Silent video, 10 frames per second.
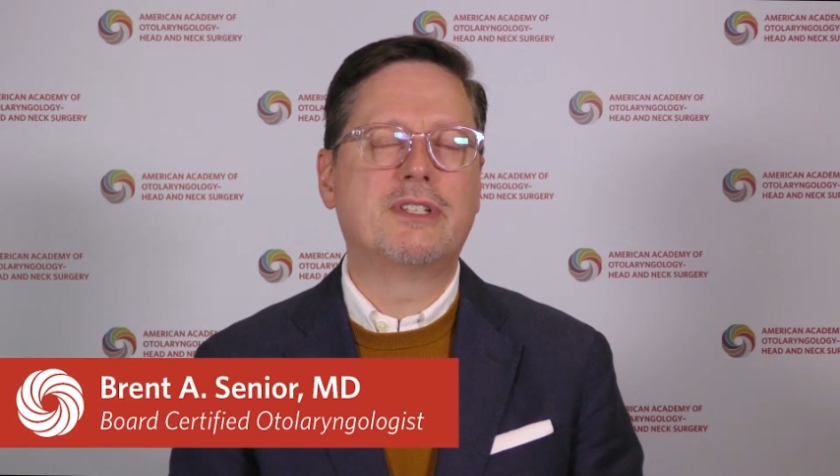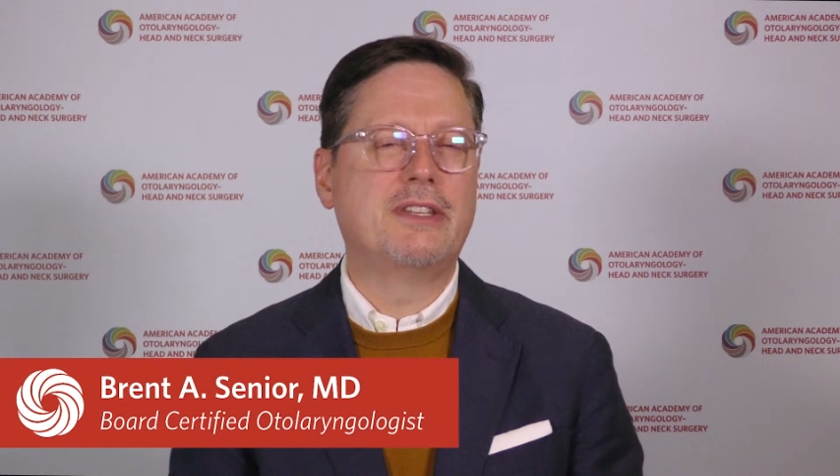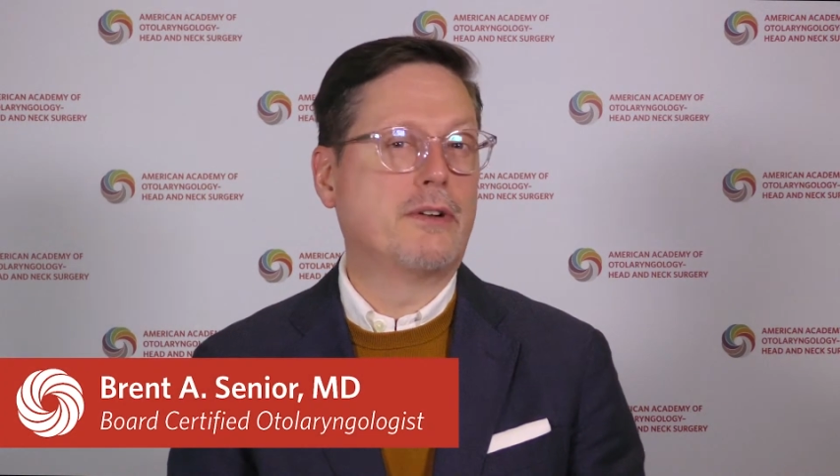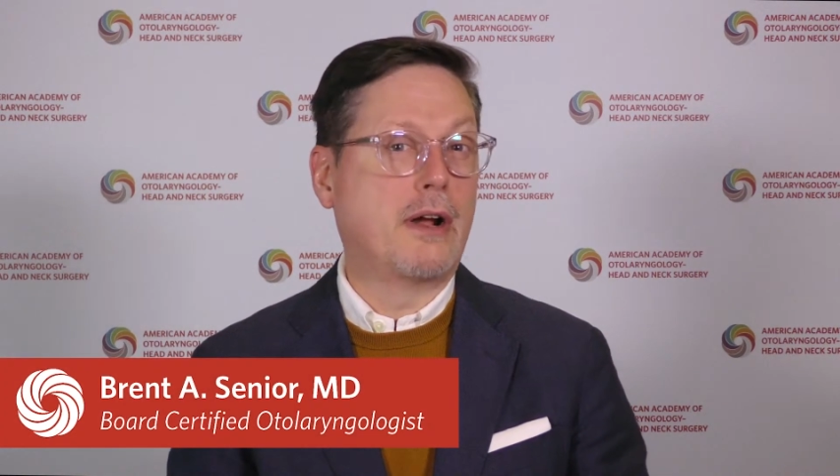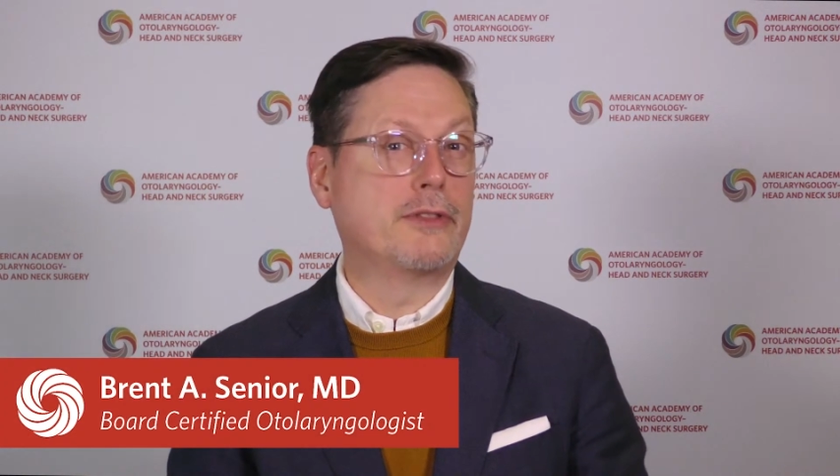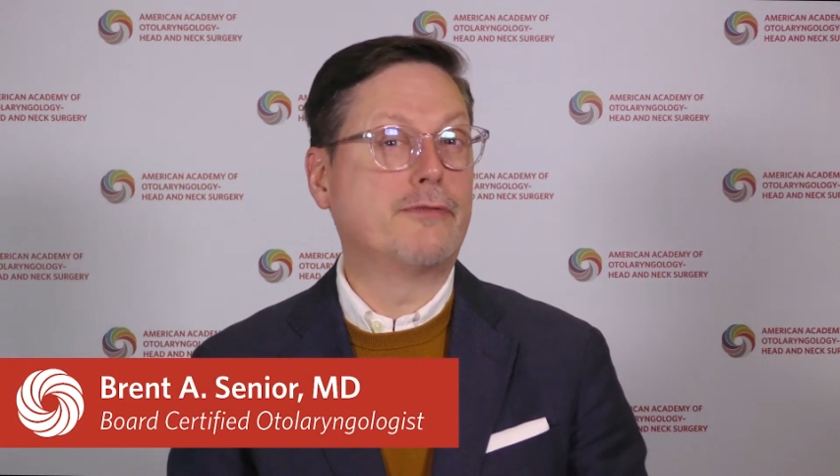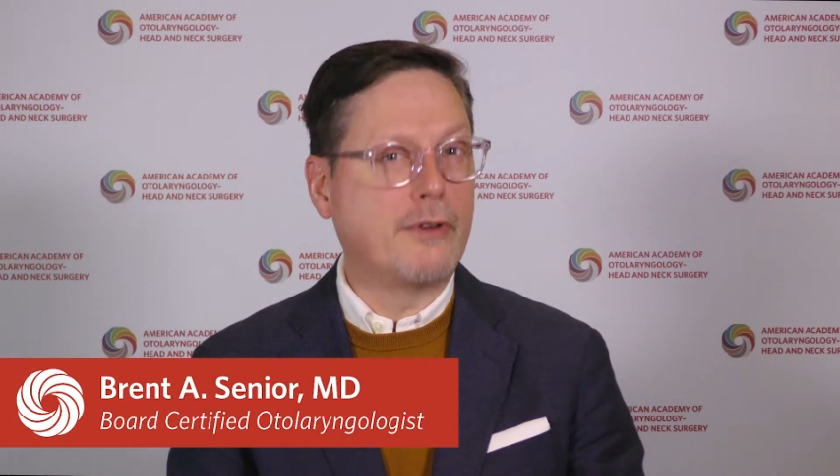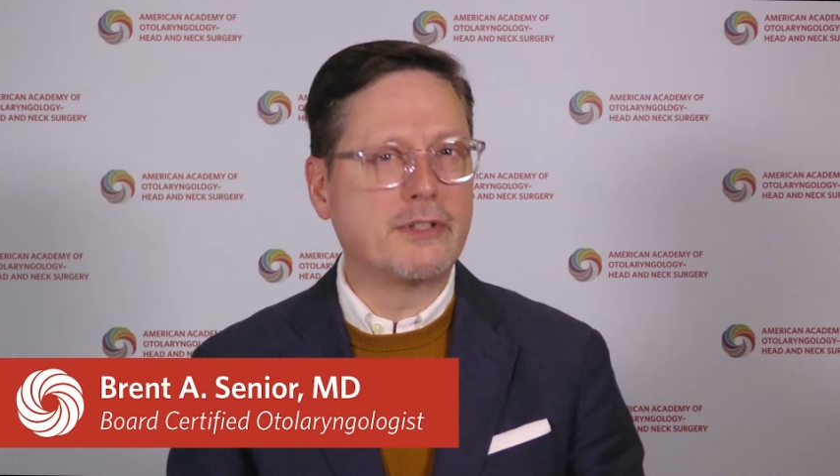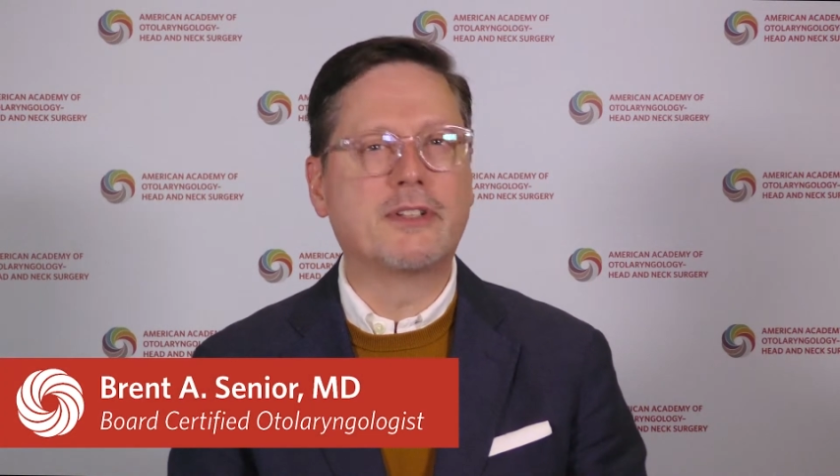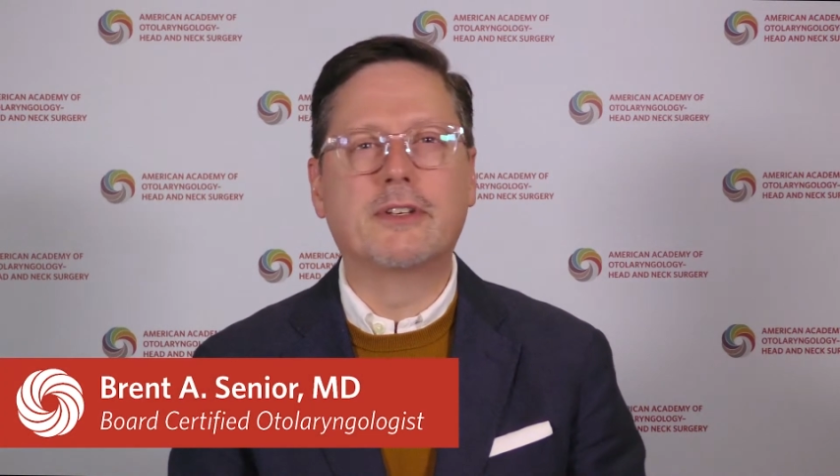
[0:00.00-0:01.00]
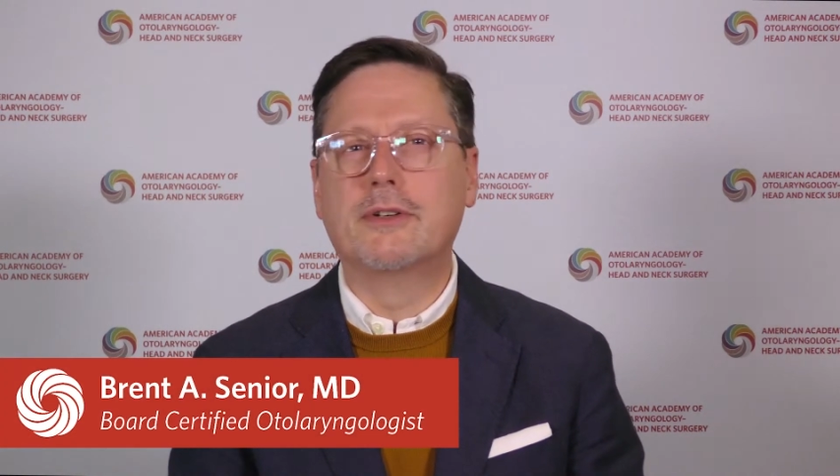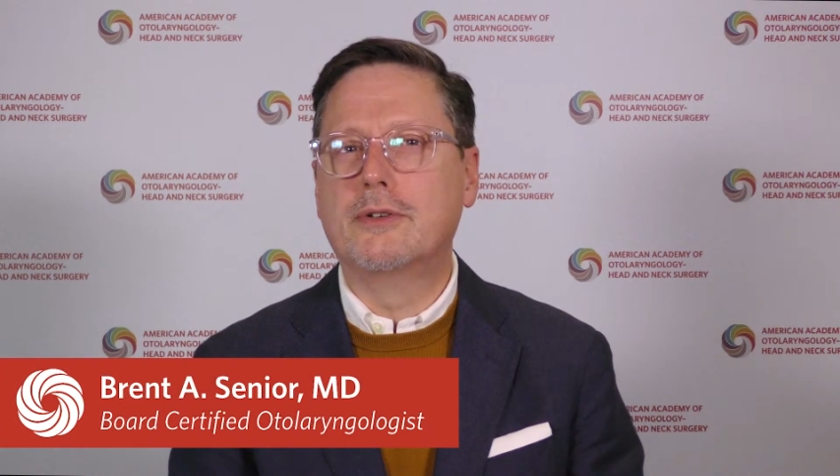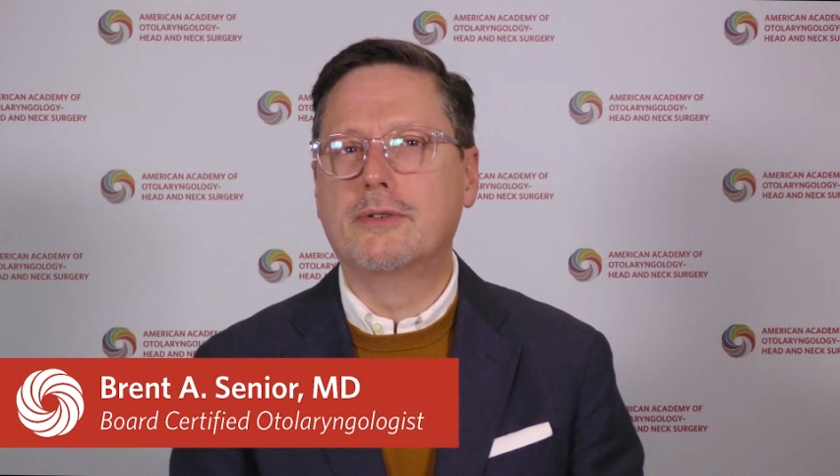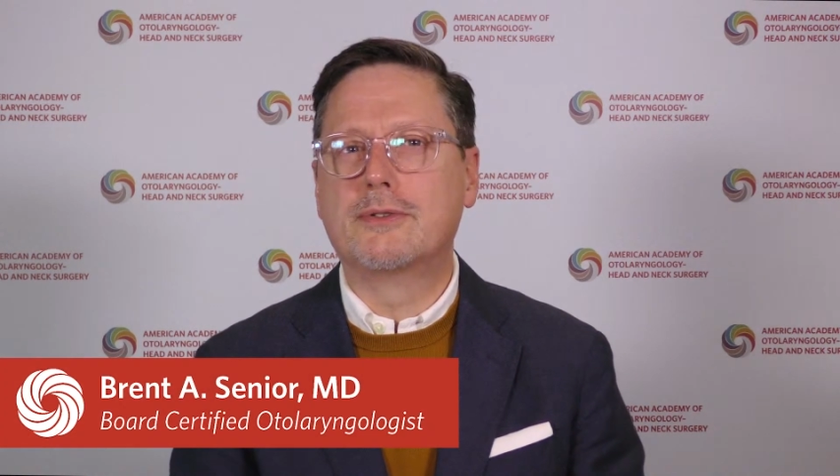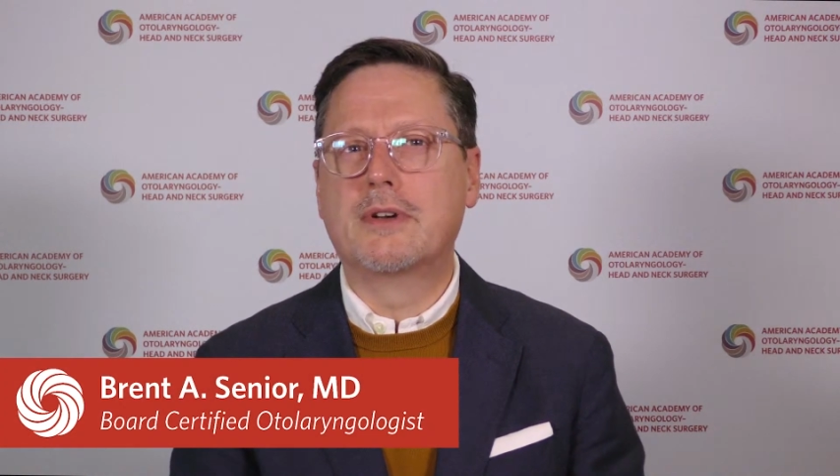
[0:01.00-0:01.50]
either out the front of the nose